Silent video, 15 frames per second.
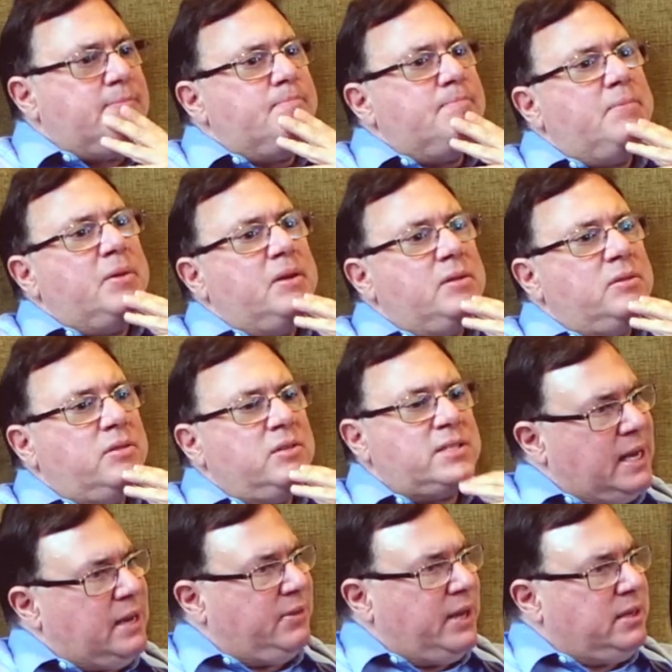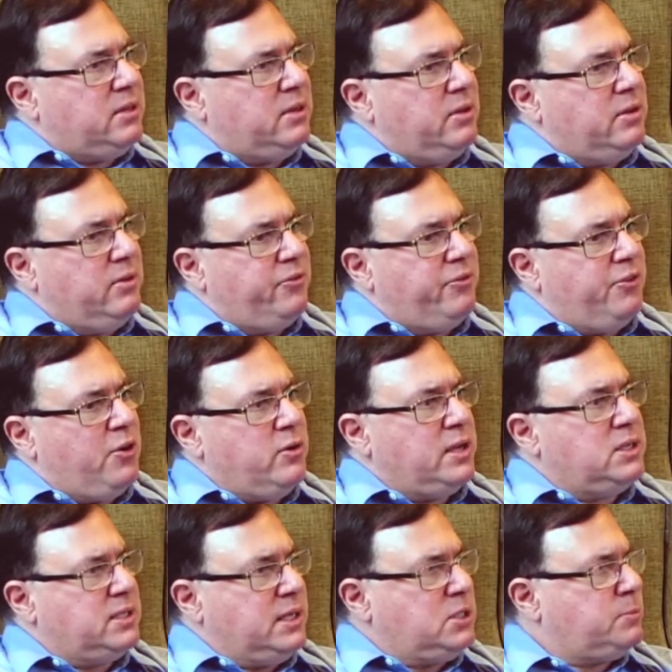I kind of like to
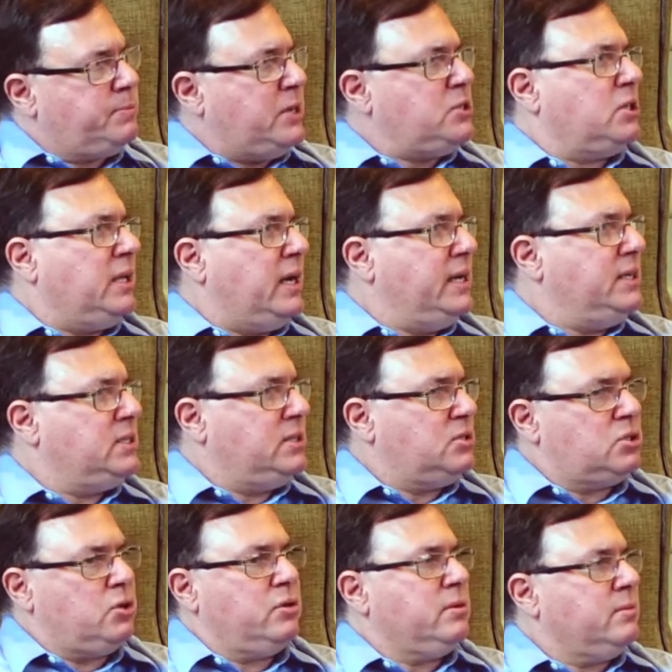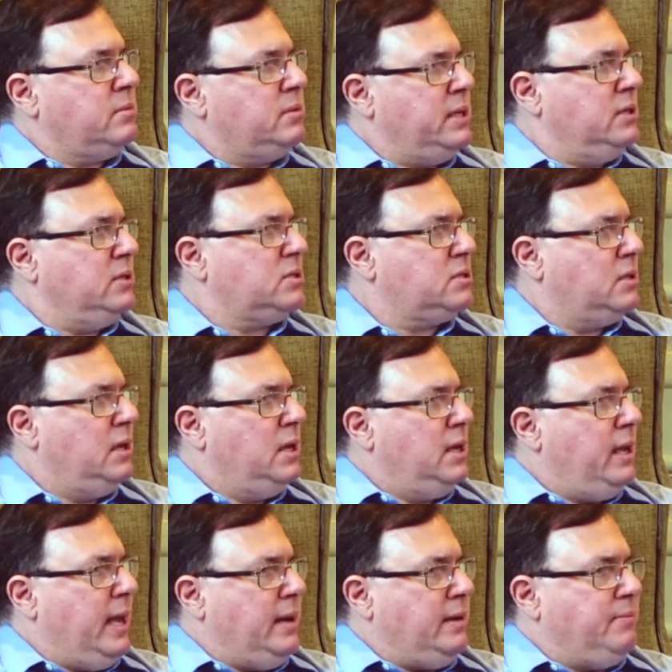focus and specialize in certain deals
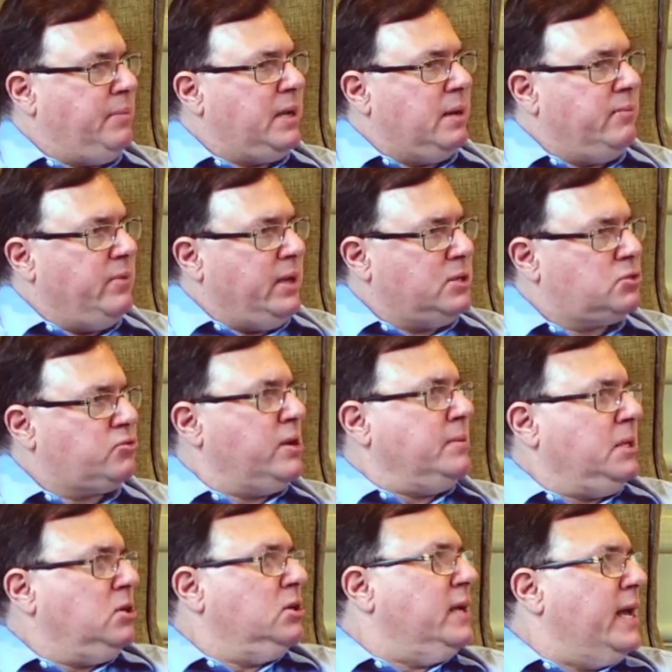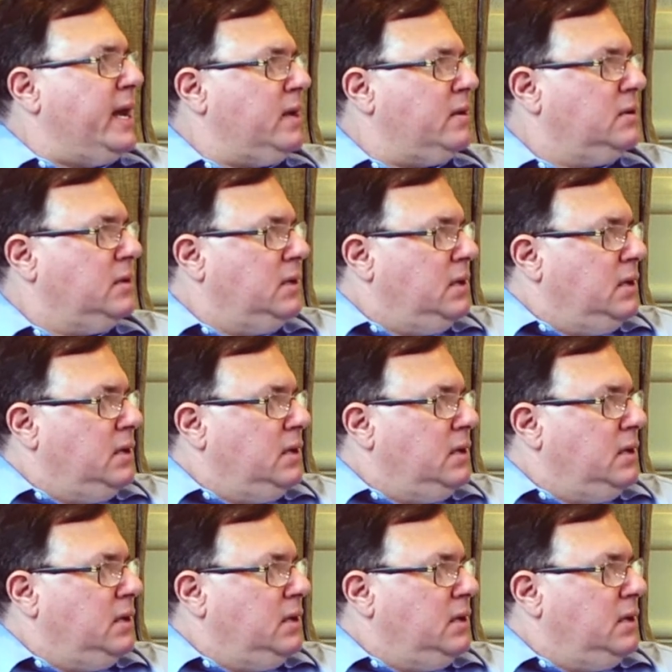and become extremely good at it.